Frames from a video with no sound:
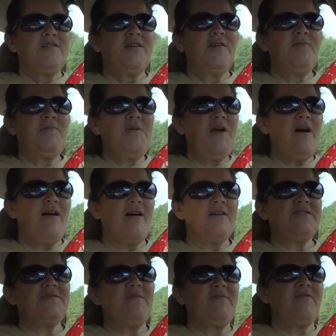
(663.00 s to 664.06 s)
it would be
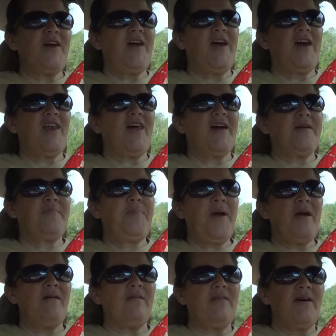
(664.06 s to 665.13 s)
awesome if they had like
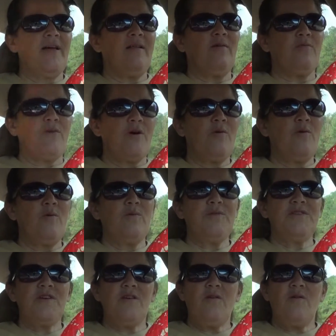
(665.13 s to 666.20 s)
parallel
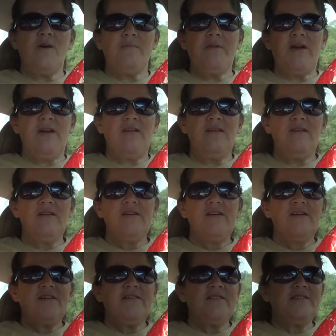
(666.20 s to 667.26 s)
roads, you know what I mean?
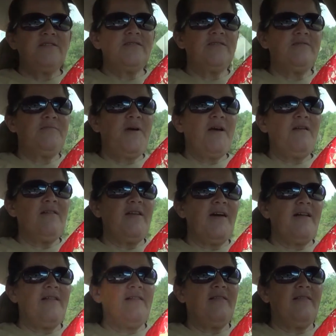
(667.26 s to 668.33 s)

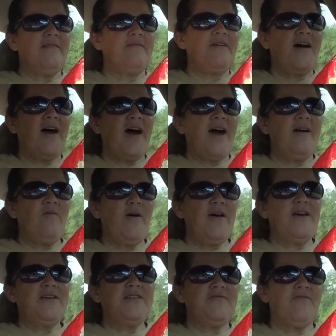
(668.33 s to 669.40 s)
Parallel
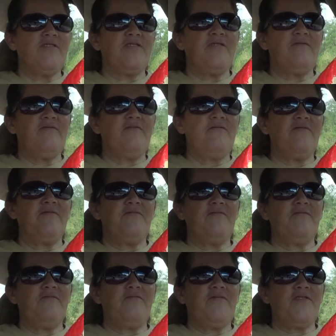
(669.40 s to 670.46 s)
highways for the
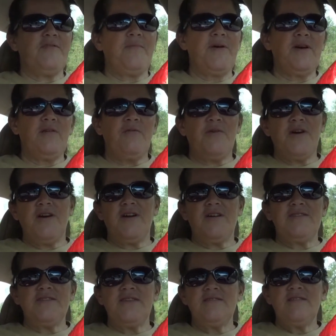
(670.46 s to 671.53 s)
big
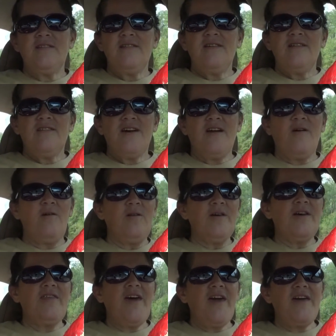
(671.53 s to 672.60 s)
rigs that
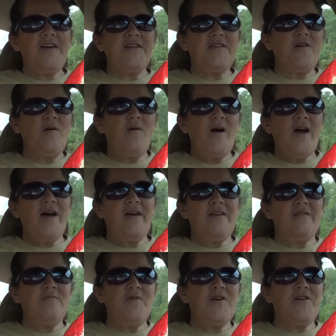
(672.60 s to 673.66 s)
only they could go on
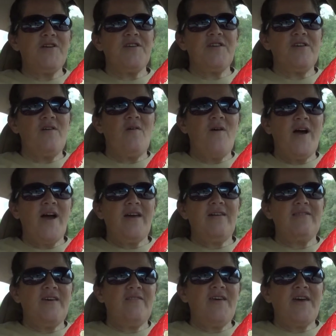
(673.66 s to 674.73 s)
and we couldn't go on,
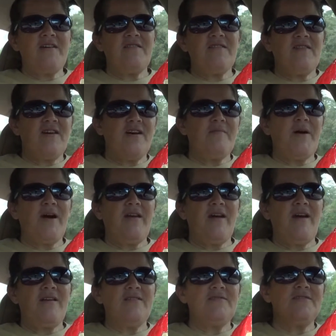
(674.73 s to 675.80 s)
and then they couldn't come on
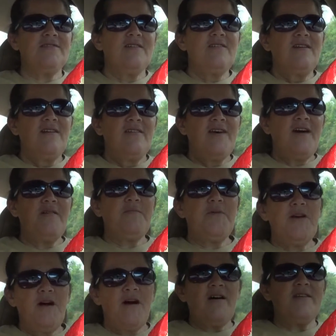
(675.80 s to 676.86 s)
ours. That would
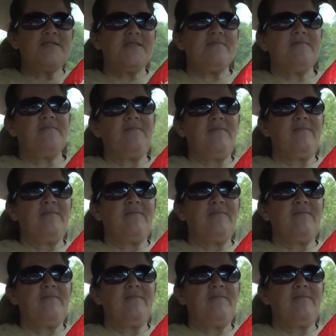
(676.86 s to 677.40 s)
be awesome.